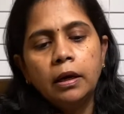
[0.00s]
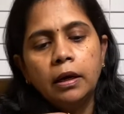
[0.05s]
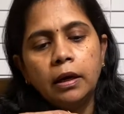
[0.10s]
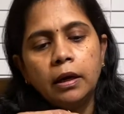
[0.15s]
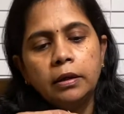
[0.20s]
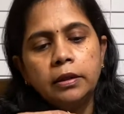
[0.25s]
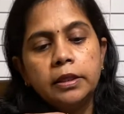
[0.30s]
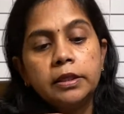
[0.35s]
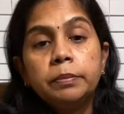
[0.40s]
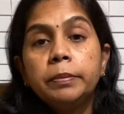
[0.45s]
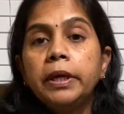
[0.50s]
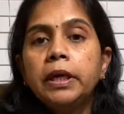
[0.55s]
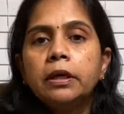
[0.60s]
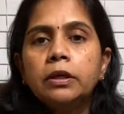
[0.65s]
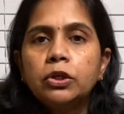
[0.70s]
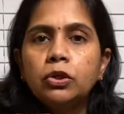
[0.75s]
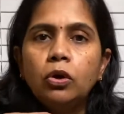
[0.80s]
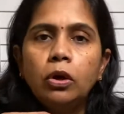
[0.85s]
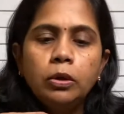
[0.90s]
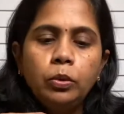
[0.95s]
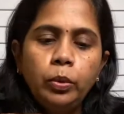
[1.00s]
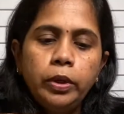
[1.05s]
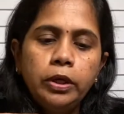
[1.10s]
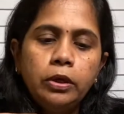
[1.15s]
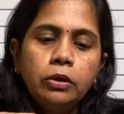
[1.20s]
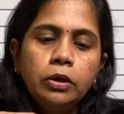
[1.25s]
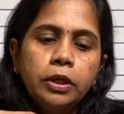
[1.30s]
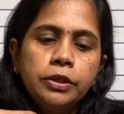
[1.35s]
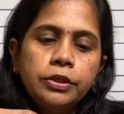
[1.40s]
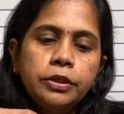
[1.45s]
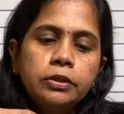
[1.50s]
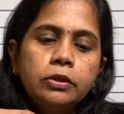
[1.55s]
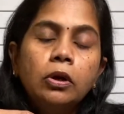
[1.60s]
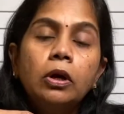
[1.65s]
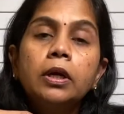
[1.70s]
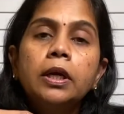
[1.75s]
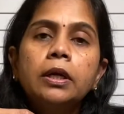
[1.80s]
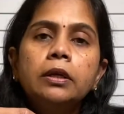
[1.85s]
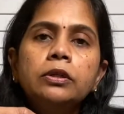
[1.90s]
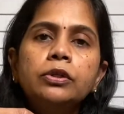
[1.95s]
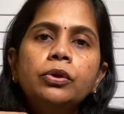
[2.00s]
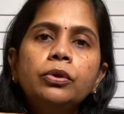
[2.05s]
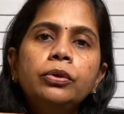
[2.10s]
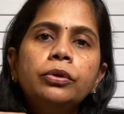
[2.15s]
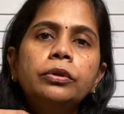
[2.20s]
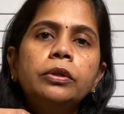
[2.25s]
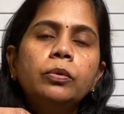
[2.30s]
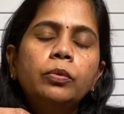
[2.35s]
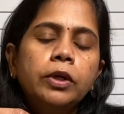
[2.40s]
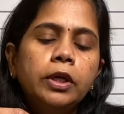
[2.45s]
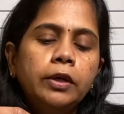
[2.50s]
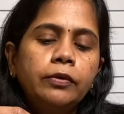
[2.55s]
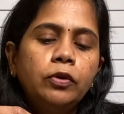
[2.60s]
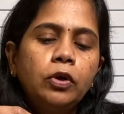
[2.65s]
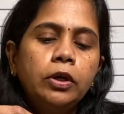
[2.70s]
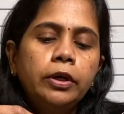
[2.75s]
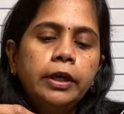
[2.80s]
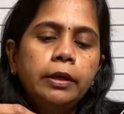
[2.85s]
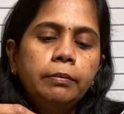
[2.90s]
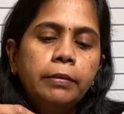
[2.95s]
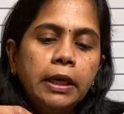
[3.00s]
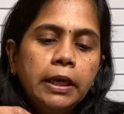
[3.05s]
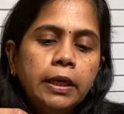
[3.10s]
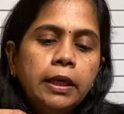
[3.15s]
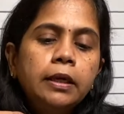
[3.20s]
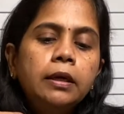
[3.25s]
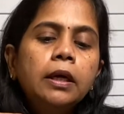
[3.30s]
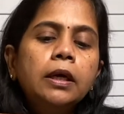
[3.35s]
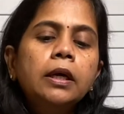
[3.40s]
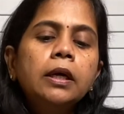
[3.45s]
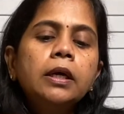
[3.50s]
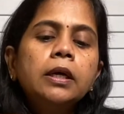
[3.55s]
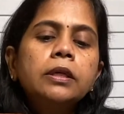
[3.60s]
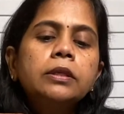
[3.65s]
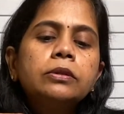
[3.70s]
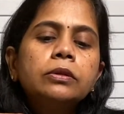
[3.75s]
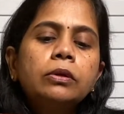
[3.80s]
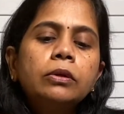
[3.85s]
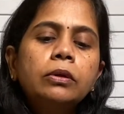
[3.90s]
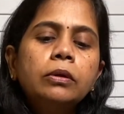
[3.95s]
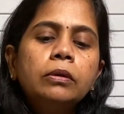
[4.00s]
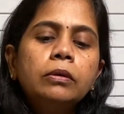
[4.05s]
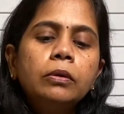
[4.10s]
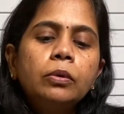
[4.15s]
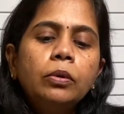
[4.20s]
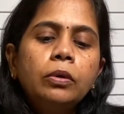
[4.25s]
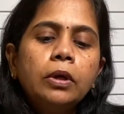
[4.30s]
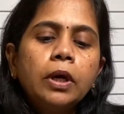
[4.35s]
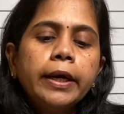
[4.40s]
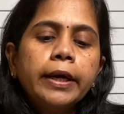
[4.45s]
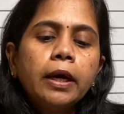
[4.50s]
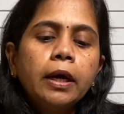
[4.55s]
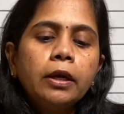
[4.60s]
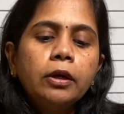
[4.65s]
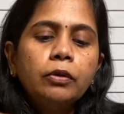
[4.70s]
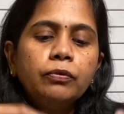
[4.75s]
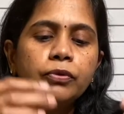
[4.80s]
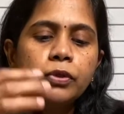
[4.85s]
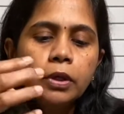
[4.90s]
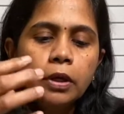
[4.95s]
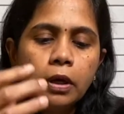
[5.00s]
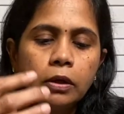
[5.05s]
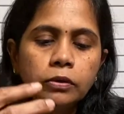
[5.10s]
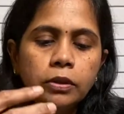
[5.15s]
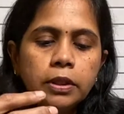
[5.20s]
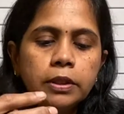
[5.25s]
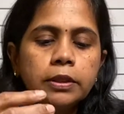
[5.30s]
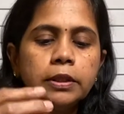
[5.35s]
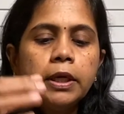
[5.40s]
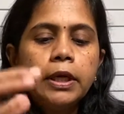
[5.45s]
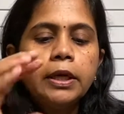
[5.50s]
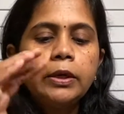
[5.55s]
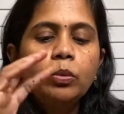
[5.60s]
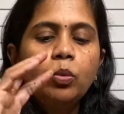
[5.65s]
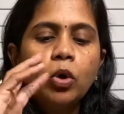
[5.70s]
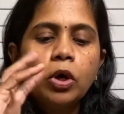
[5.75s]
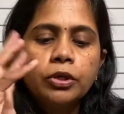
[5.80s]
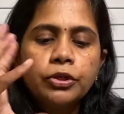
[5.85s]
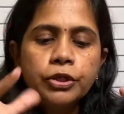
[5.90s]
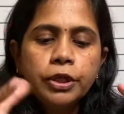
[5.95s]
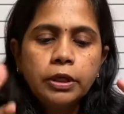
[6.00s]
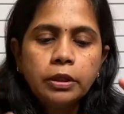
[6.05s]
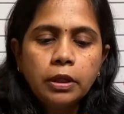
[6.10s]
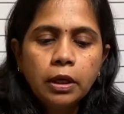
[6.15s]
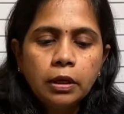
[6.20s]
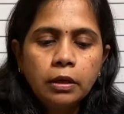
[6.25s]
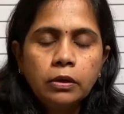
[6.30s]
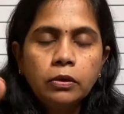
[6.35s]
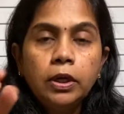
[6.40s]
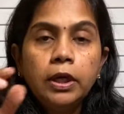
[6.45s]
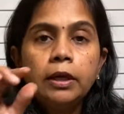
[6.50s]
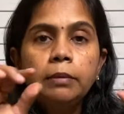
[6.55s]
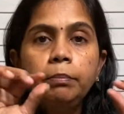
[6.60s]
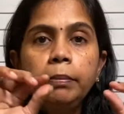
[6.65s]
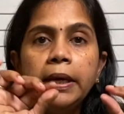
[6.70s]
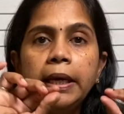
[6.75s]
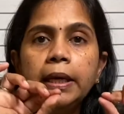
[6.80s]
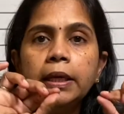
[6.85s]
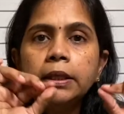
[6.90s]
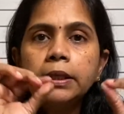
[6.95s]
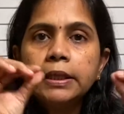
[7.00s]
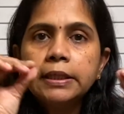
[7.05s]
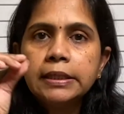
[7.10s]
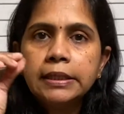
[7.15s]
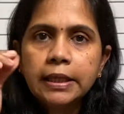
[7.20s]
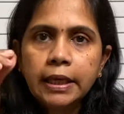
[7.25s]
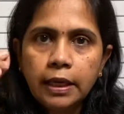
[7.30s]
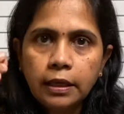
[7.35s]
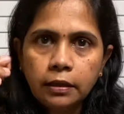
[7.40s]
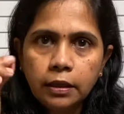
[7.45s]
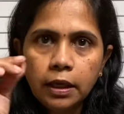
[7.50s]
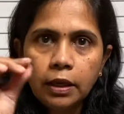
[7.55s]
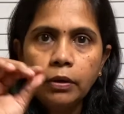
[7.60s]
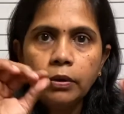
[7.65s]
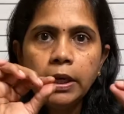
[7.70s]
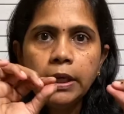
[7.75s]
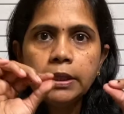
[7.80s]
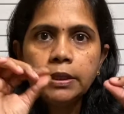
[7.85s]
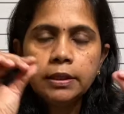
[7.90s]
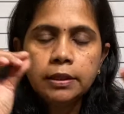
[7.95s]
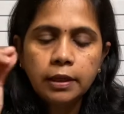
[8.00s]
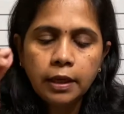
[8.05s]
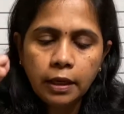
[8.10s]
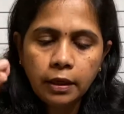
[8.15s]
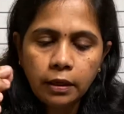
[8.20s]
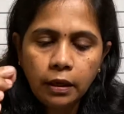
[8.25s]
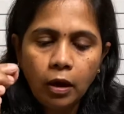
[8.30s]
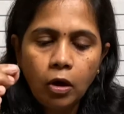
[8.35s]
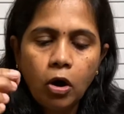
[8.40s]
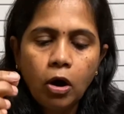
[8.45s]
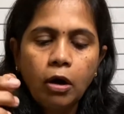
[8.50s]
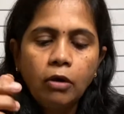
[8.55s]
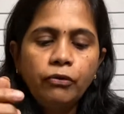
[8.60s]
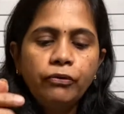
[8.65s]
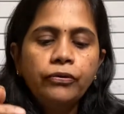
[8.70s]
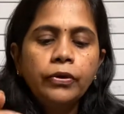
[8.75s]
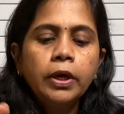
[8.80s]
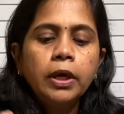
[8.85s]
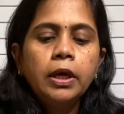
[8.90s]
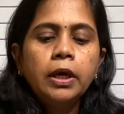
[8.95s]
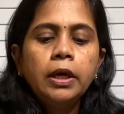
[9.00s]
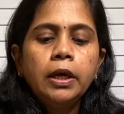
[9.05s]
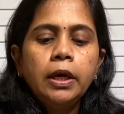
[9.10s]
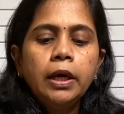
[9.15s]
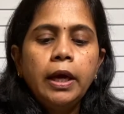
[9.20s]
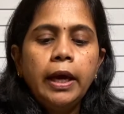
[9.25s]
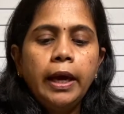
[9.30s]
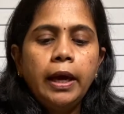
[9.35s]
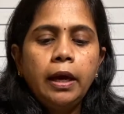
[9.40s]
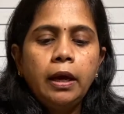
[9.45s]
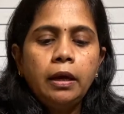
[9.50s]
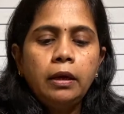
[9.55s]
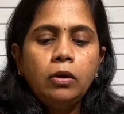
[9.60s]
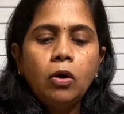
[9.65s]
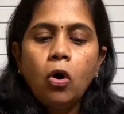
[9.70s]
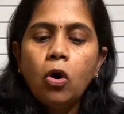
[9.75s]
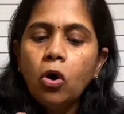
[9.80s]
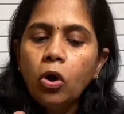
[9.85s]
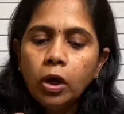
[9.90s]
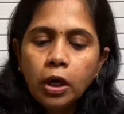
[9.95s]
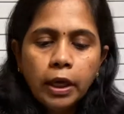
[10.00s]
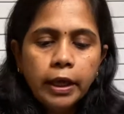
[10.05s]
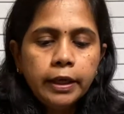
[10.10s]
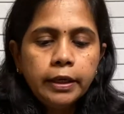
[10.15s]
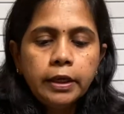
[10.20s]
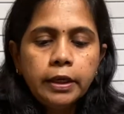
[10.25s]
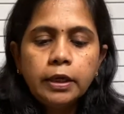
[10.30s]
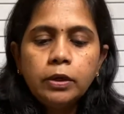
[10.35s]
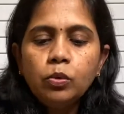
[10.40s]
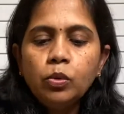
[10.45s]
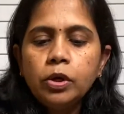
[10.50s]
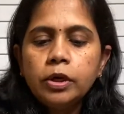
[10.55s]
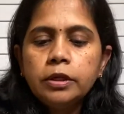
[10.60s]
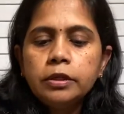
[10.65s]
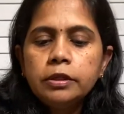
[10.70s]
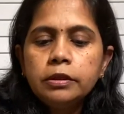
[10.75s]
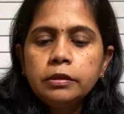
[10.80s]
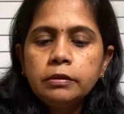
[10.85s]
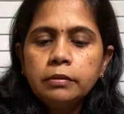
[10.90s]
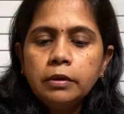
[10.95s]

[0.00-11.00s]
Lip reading: This being a short video, I just thought I'll show you the one I've already made it. So I kind of took out the seed, washed it thoroughly, peeled the skin, the green skin off, and all I did was